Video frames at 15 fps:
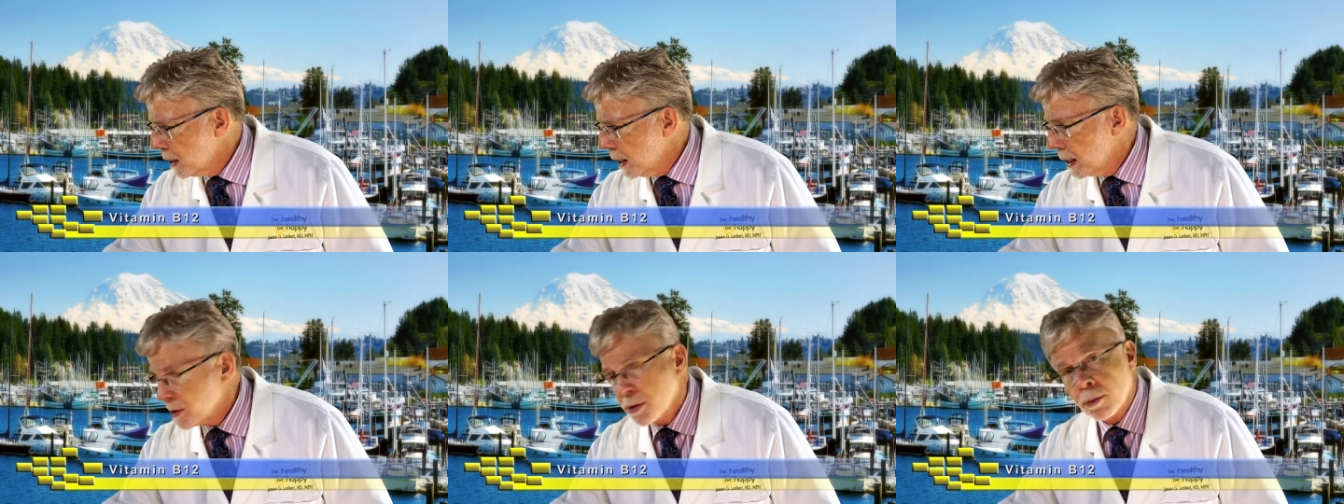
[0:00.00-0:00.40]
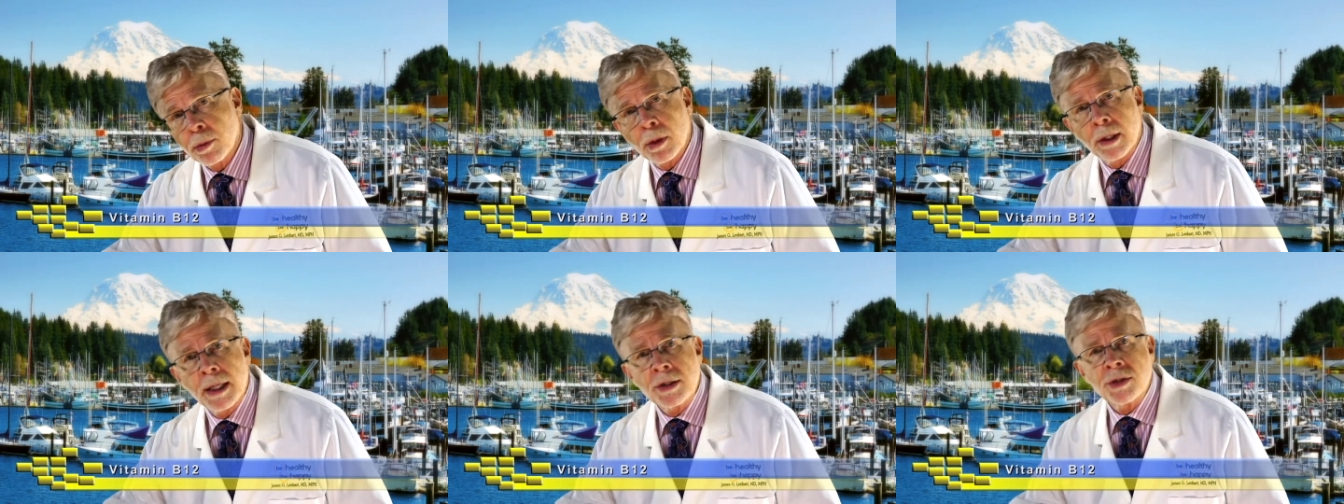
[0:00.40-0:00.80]
as it
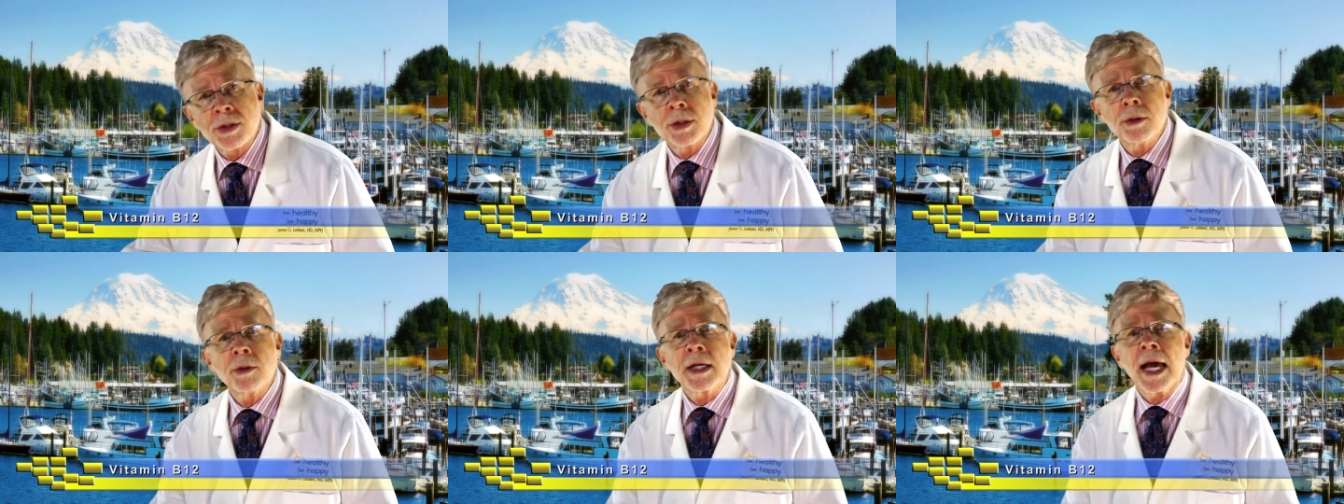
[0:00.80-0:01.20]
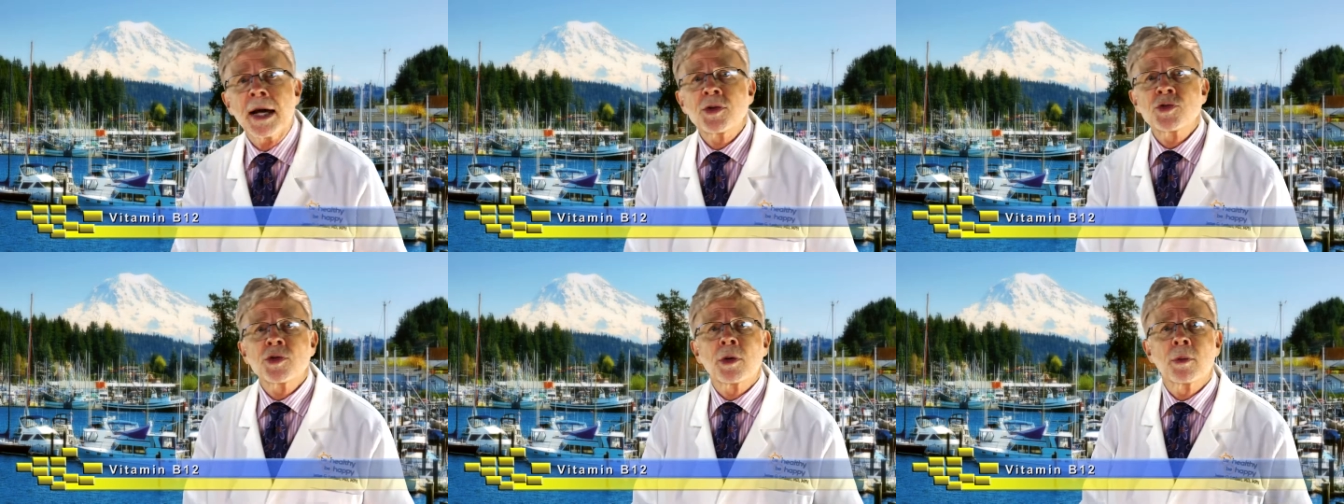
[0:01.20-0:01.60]
relates to
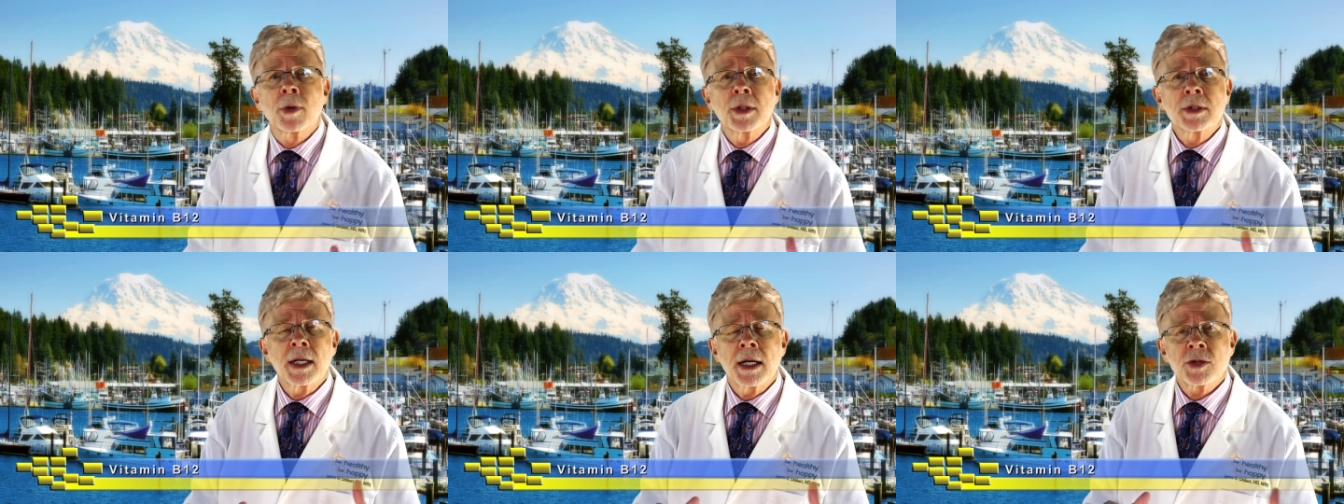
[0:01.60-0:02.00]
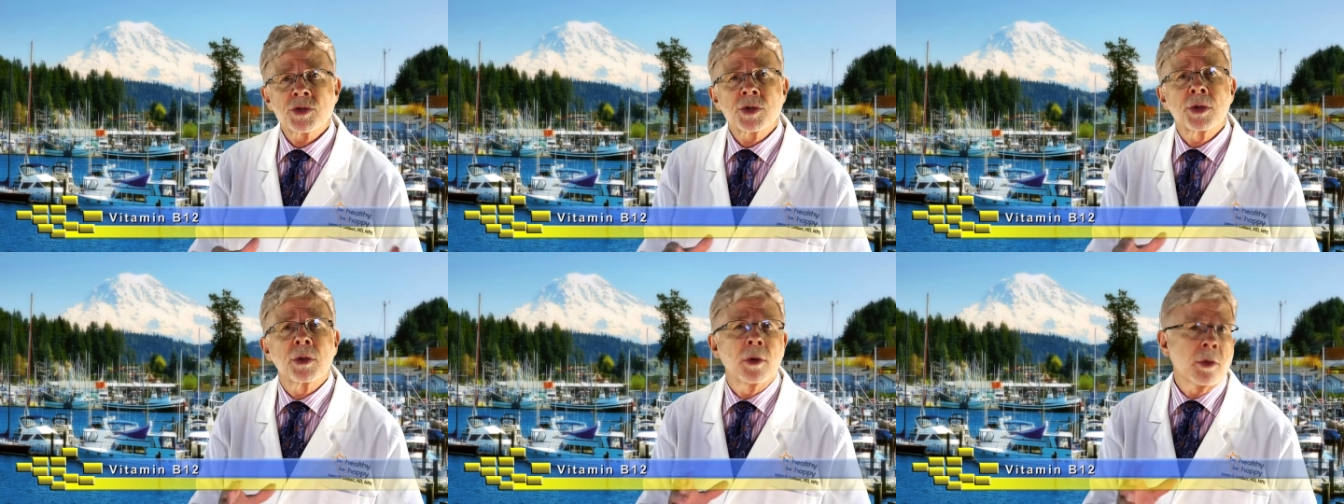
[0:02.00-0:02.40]

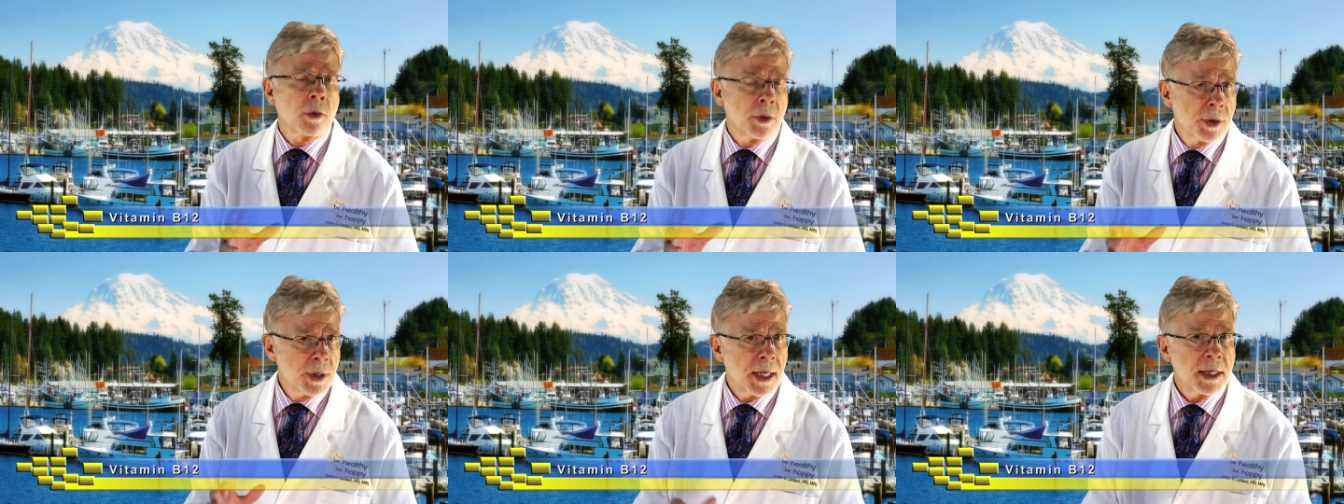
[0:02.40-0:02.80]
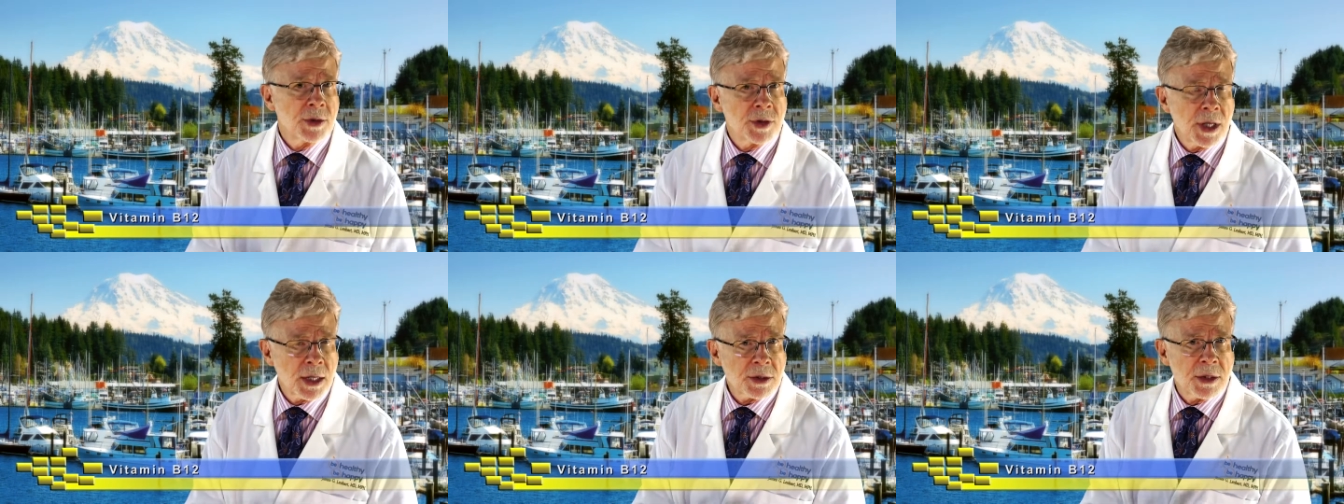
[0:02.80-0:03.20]
gastrointestinal or
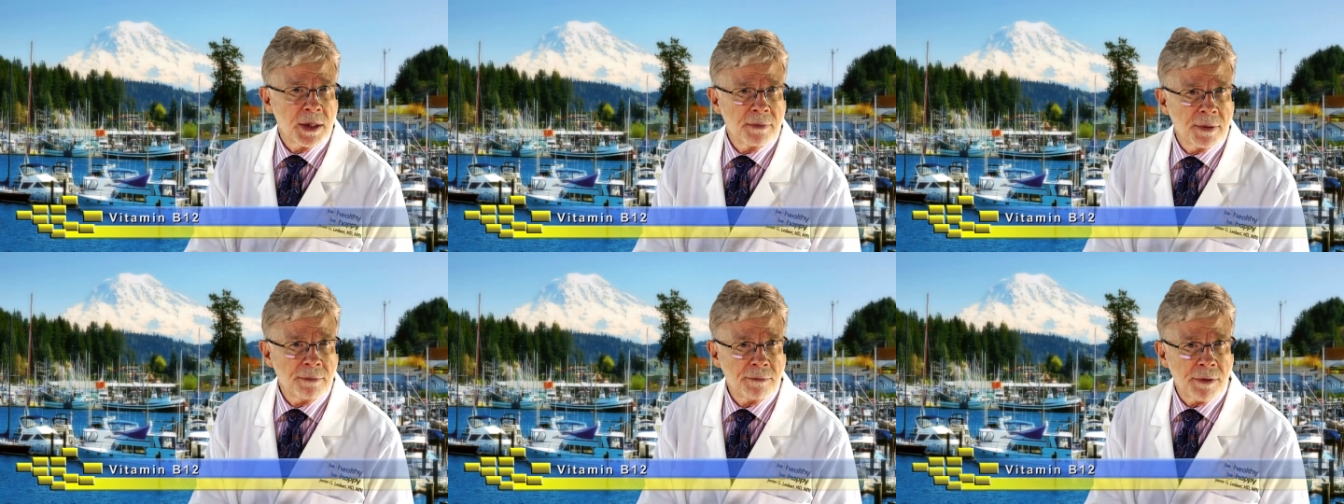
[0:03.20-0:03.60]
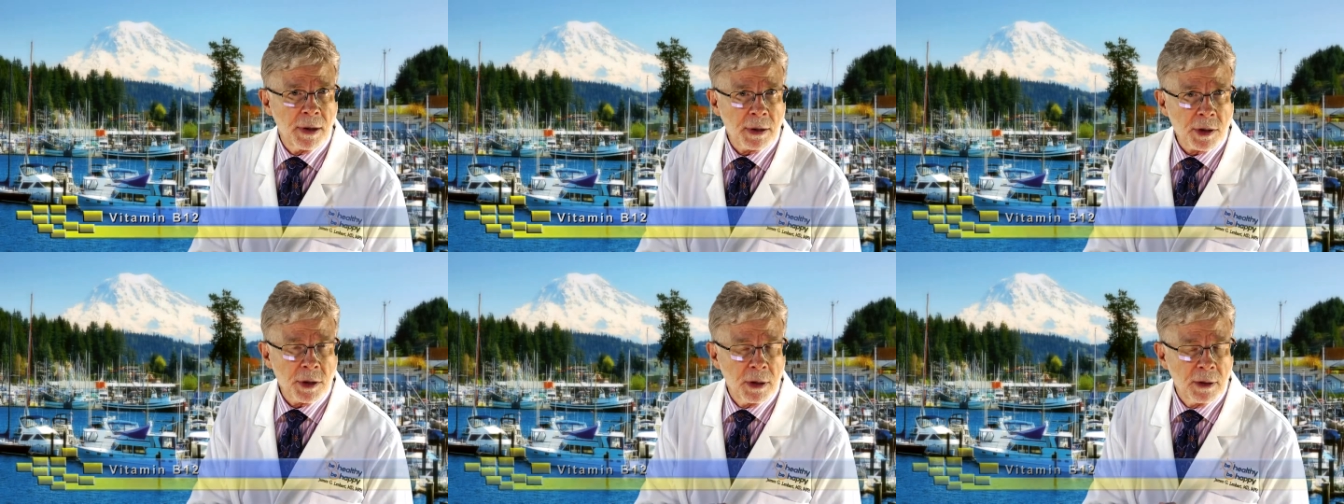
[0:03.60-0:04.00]
digestive
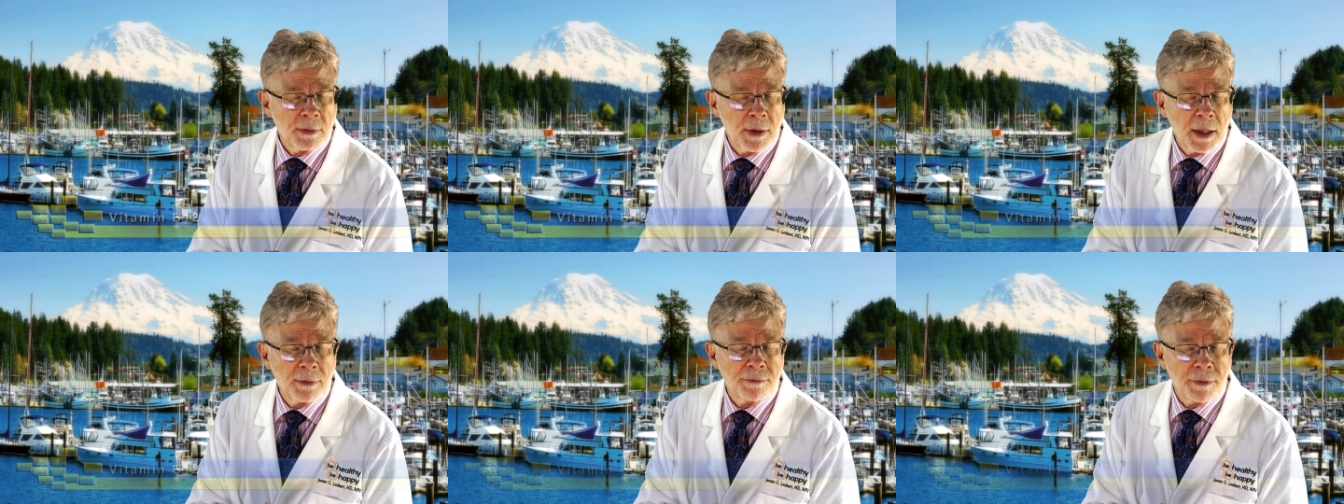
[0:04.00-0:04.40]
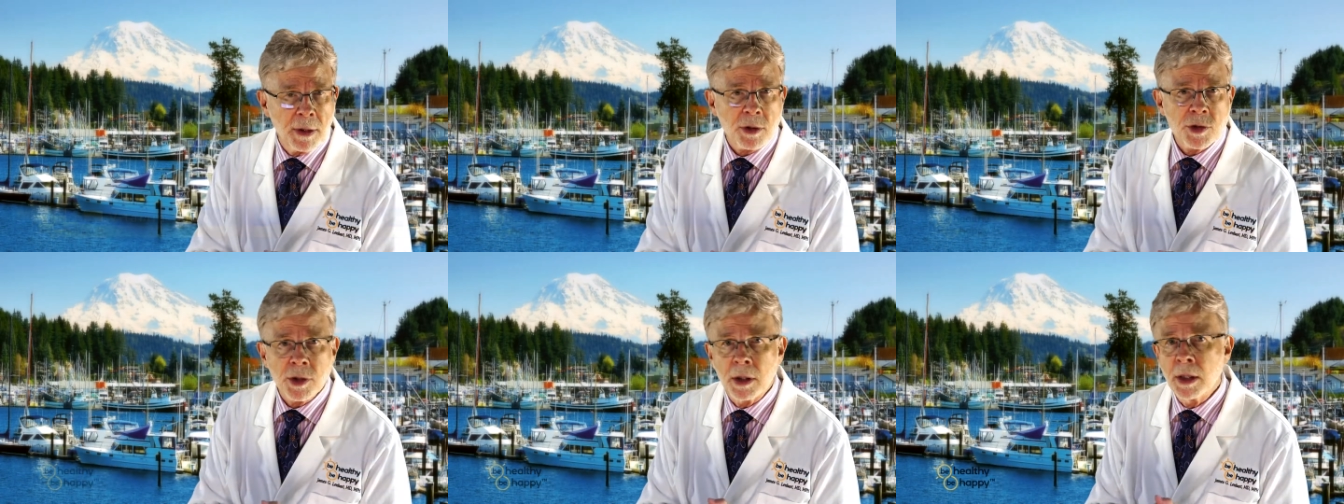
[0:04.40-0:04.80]
uh,
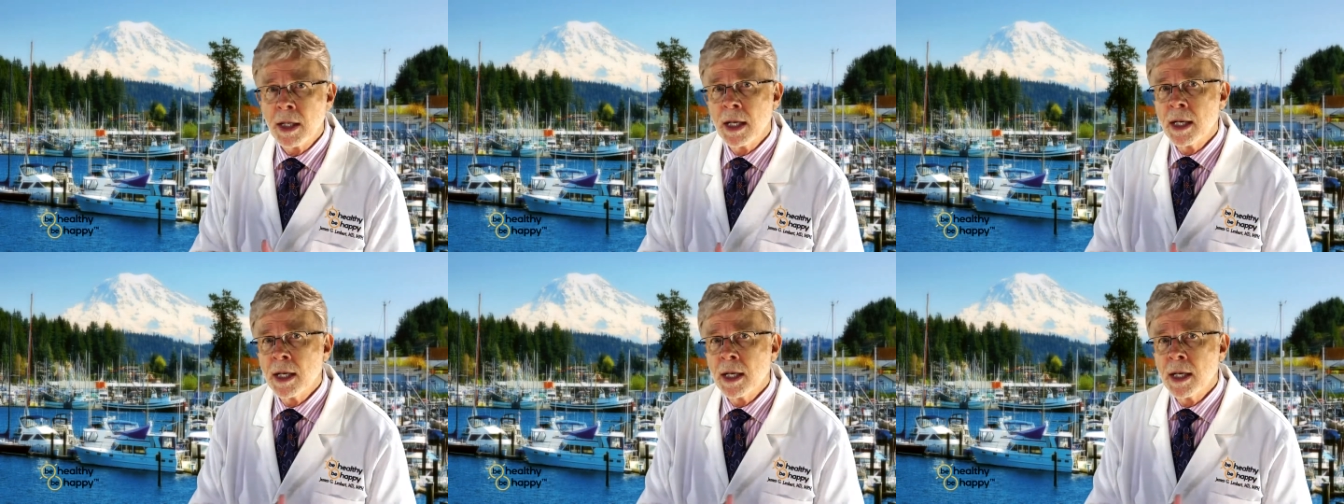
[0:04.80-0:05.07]
function,